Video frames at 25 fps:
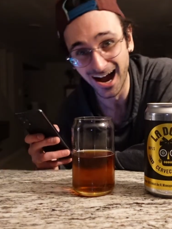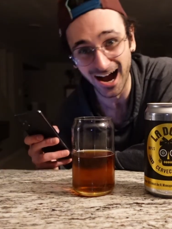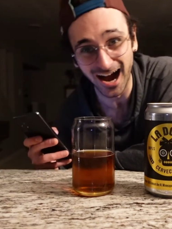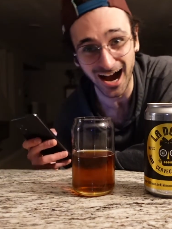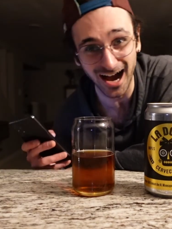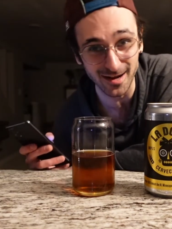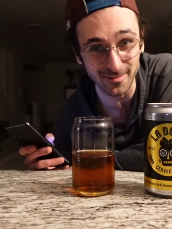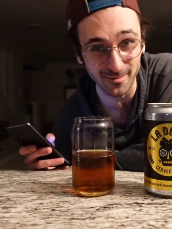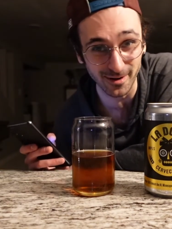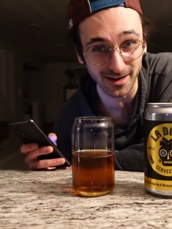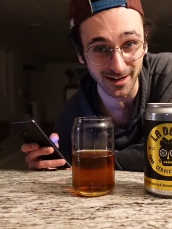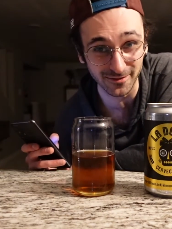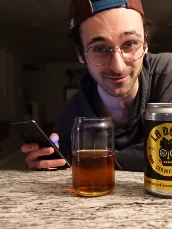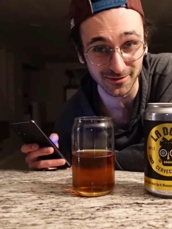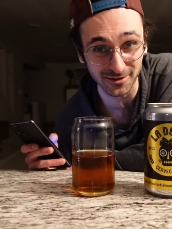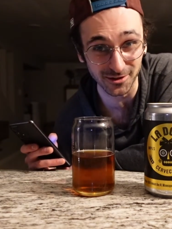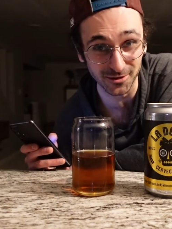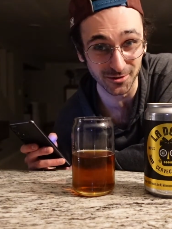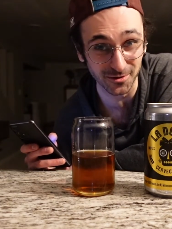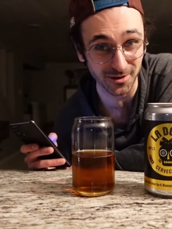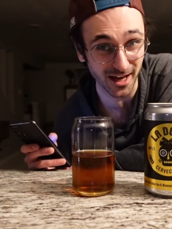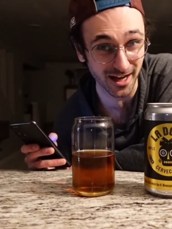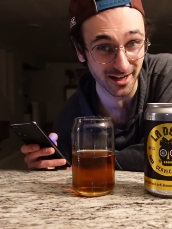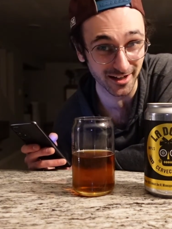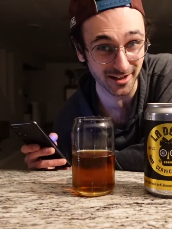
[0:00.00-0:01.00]
I might have to
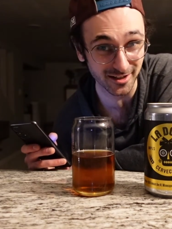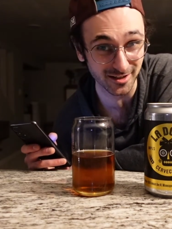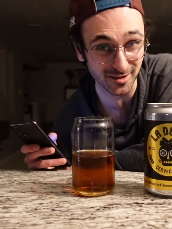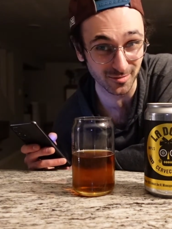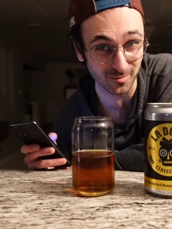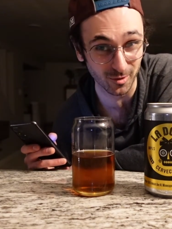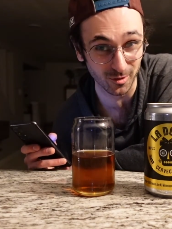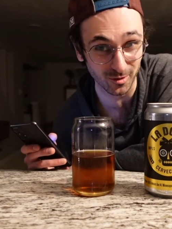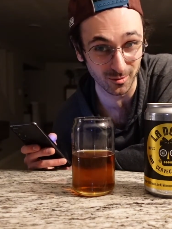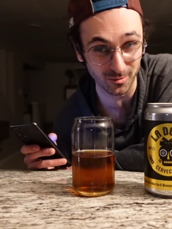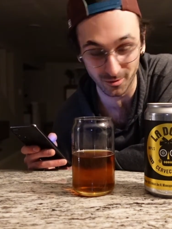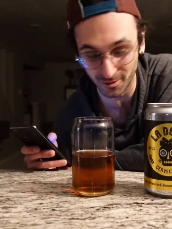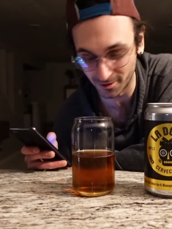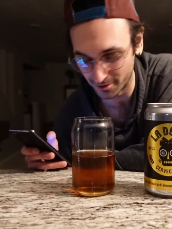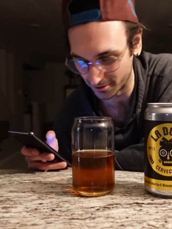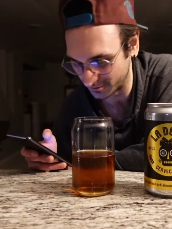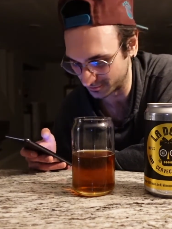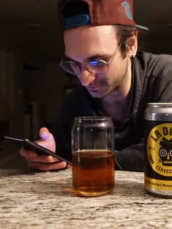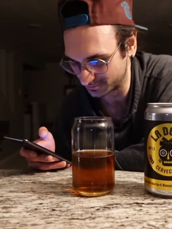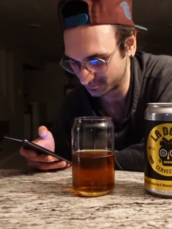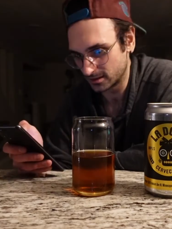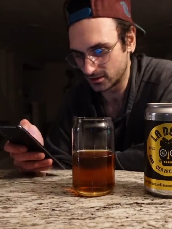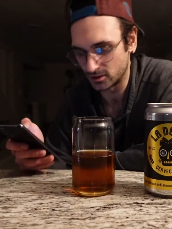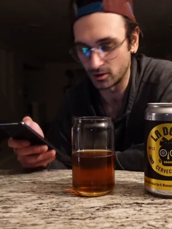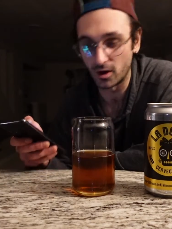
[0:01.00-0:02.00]
do an edit tomorrow morning.
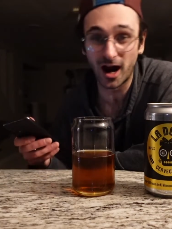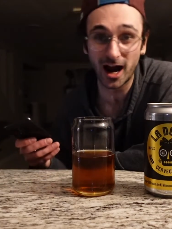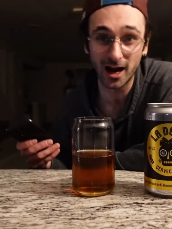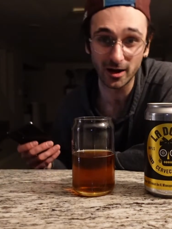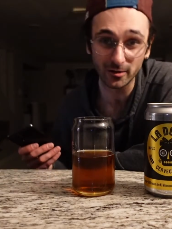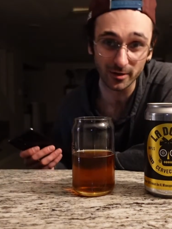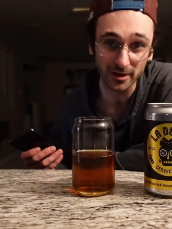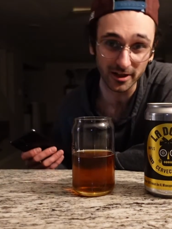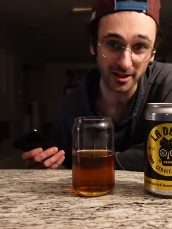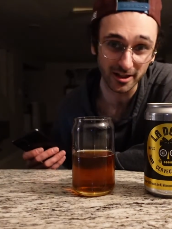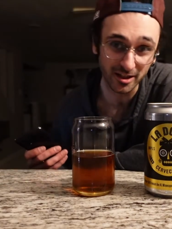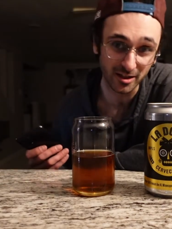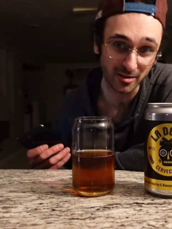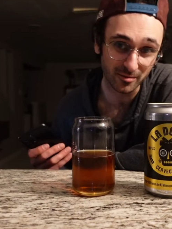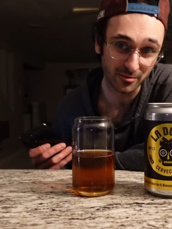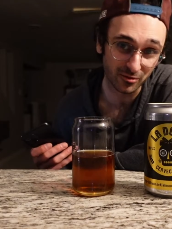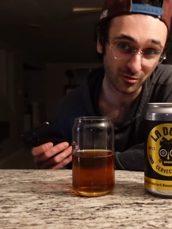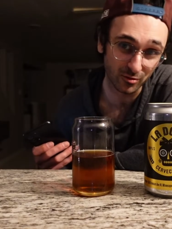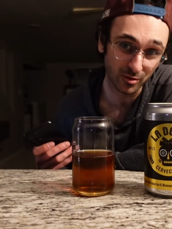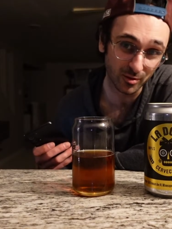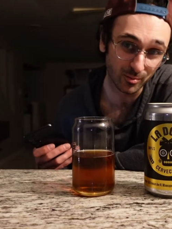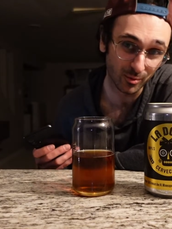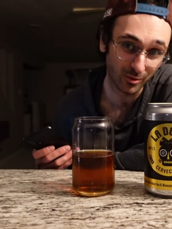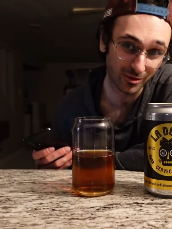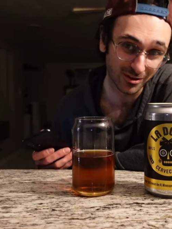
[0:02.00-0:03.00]
So I rated it
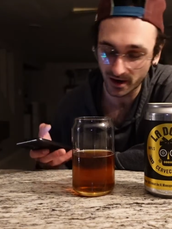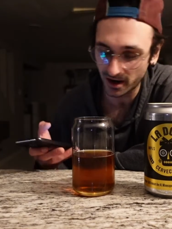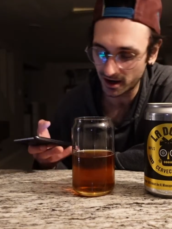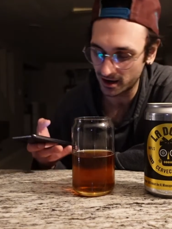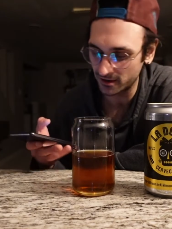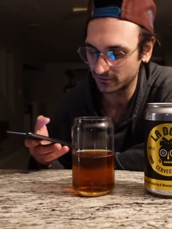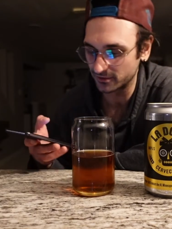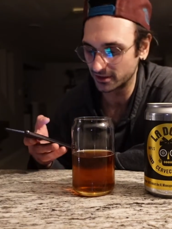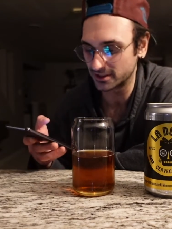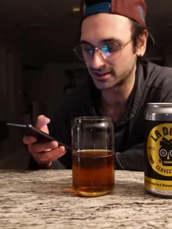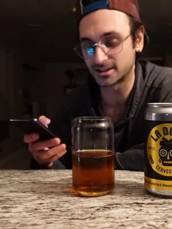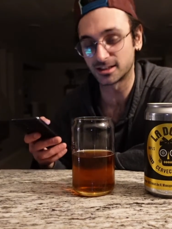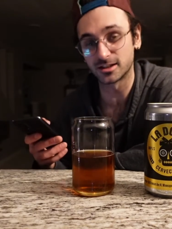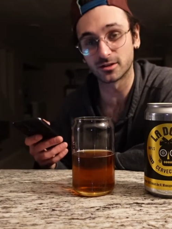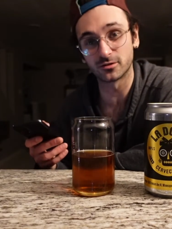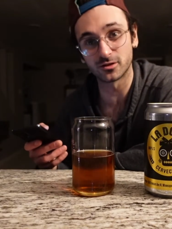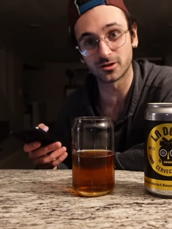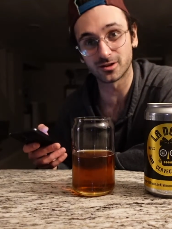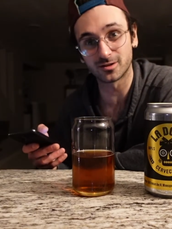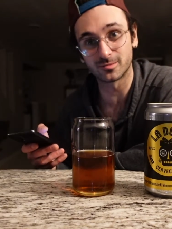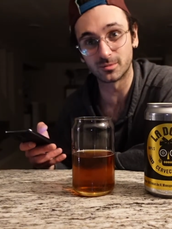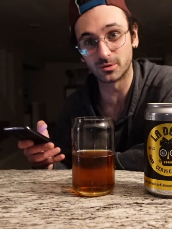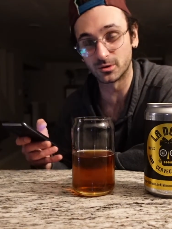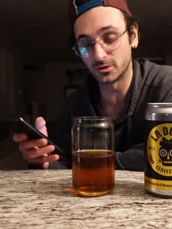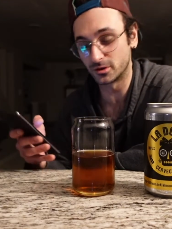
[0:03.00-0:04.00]
3.5. Let's see how the
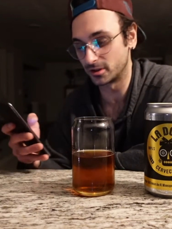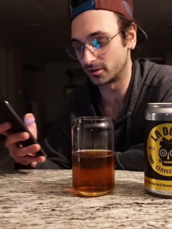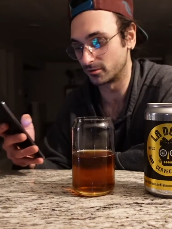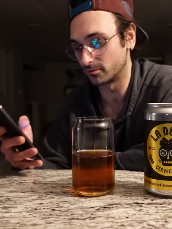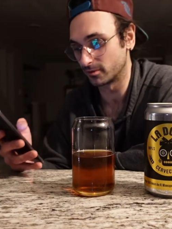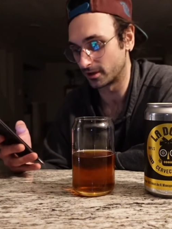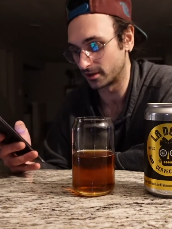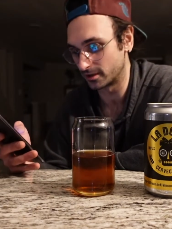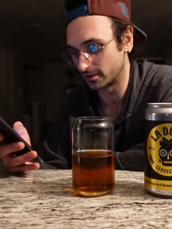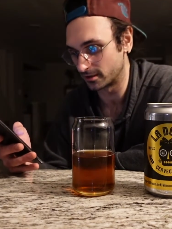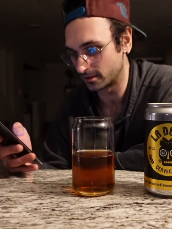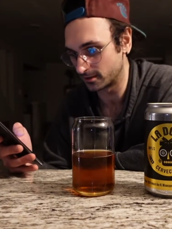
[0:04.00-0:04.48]
community rated